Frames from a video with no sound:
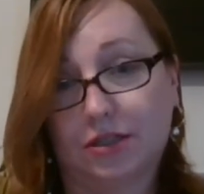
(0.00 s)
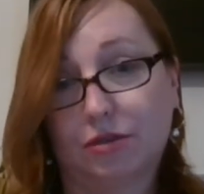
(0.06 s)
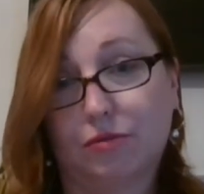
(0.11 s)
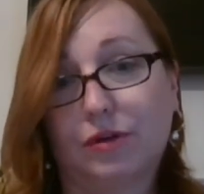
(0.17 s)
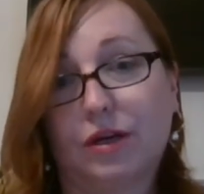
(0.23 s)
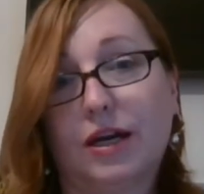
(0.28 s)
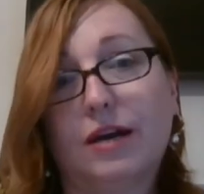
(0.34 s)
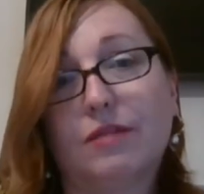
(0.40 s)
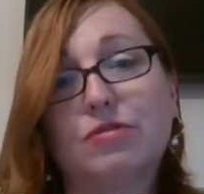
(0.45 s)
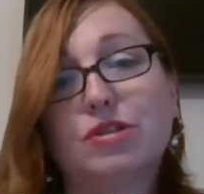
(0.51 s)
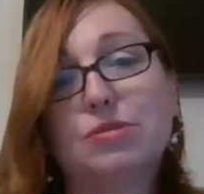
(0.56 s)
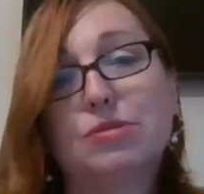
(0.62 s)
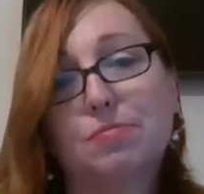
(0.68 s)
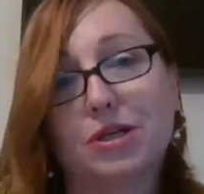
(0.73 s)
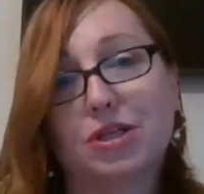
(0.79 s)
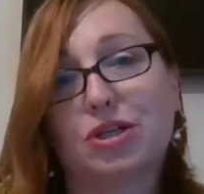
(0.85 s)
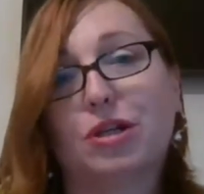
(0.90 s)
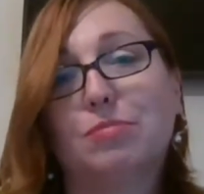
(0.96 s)
We have
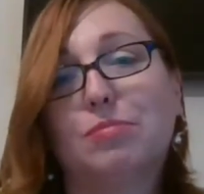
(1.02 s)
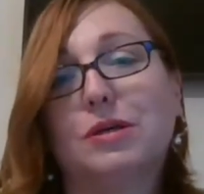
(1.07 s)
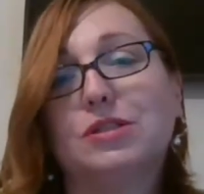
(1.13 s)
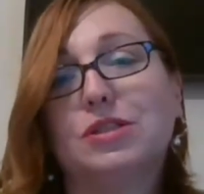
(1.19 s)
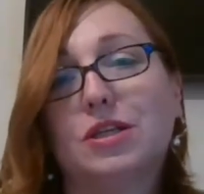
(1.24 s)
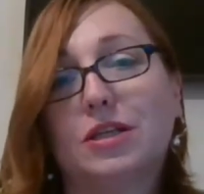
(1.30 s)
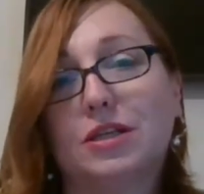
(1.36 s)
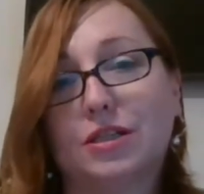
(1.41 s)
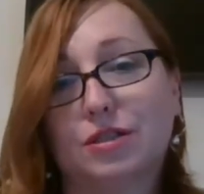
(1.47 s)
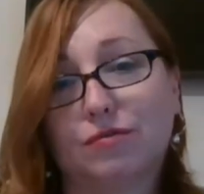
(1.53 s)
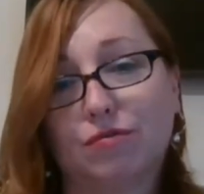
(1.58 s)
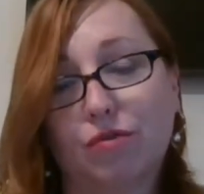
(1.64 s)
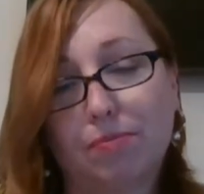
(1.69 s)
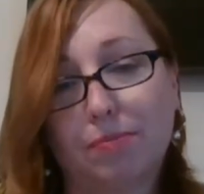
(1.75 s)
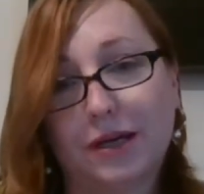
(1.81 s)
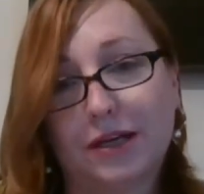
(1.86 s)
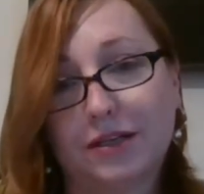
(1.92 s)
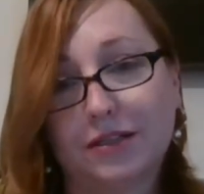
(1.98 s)
special materials
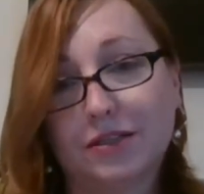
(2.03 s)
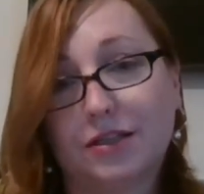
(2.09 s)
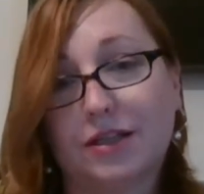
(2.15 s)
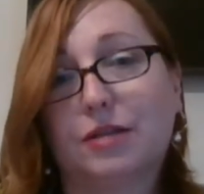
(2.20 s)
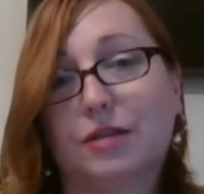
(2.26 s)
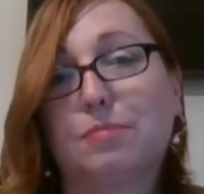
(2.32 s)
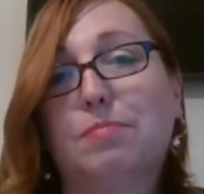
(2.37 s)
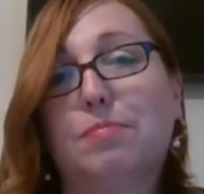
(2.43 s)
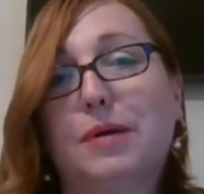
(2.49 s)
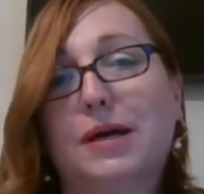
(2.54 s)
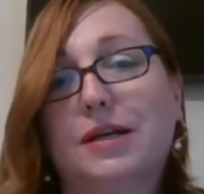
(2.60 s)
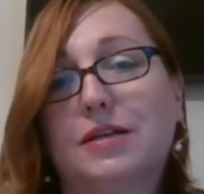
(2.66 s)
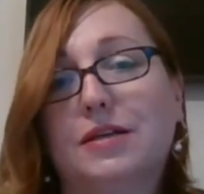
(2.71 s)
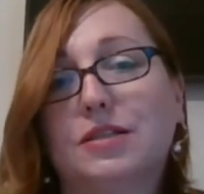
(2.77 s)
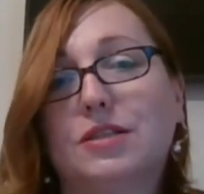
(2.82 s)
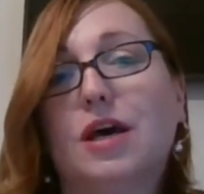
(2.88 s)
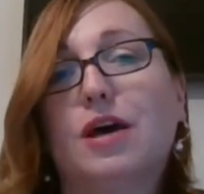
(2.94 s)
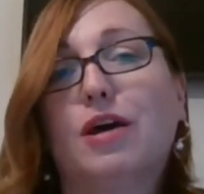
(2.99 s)
for parents, that parents